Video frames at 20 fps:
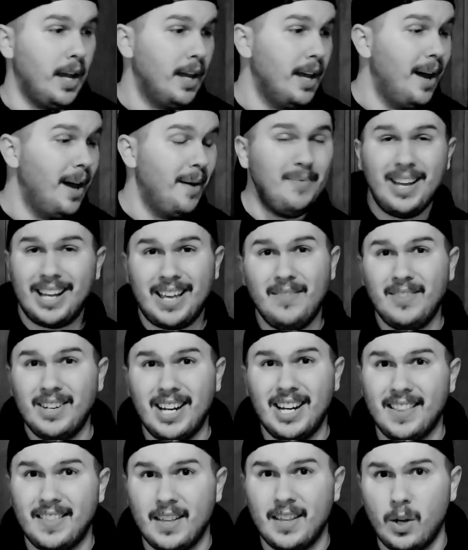I'm not giving
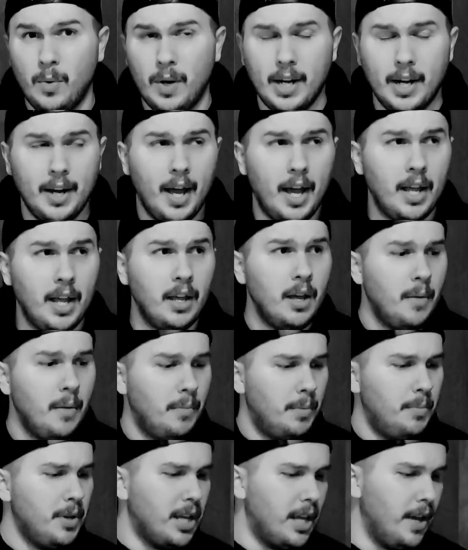anything away tonight.
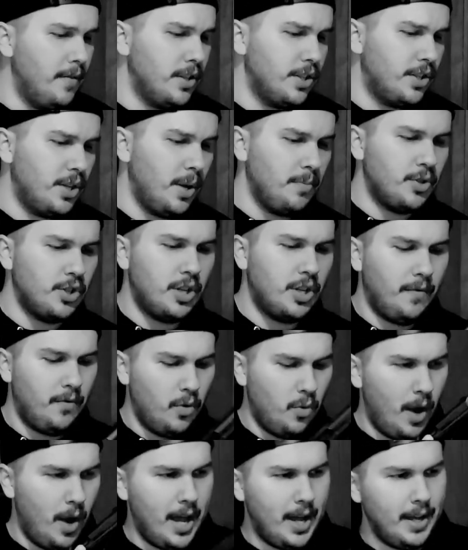I'm going to be giving some stuff
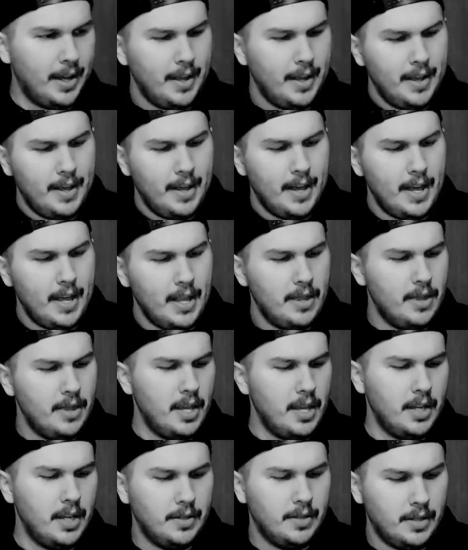away in
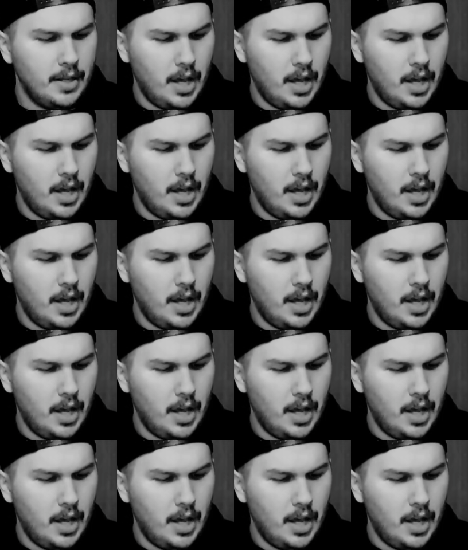these